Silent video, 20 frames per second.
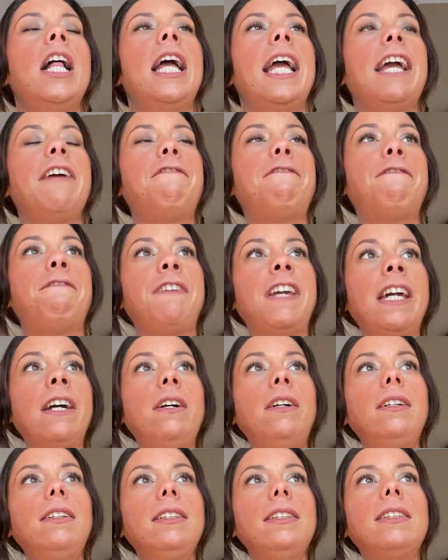It
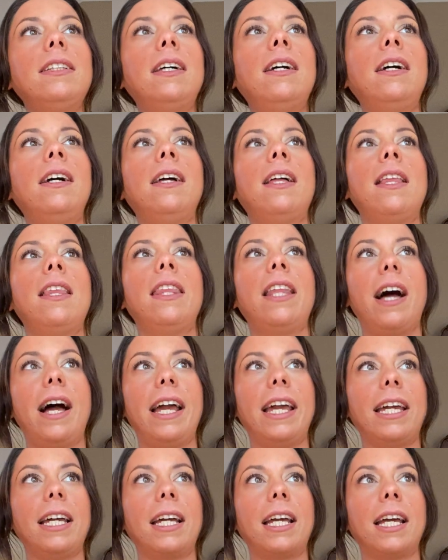feels
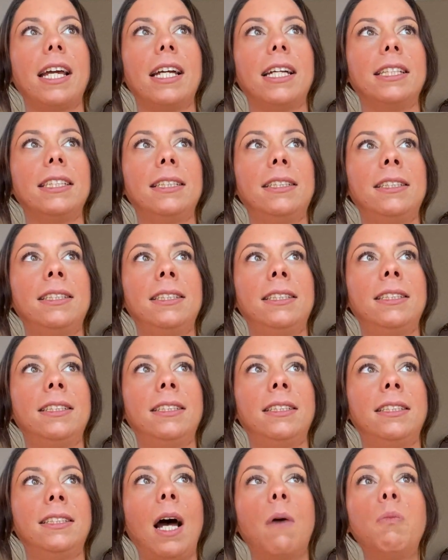like
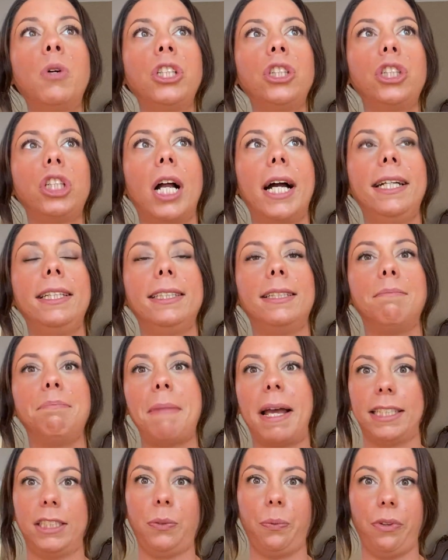someone's trying to
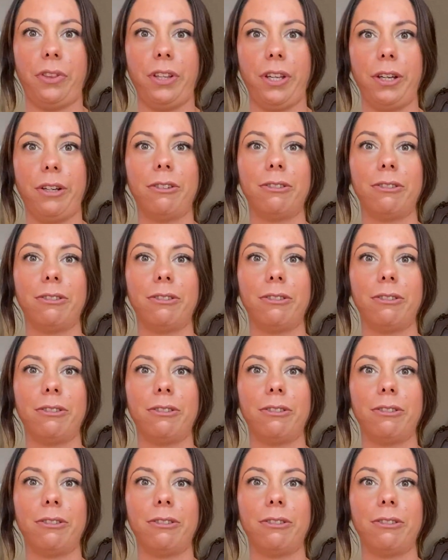mess with you,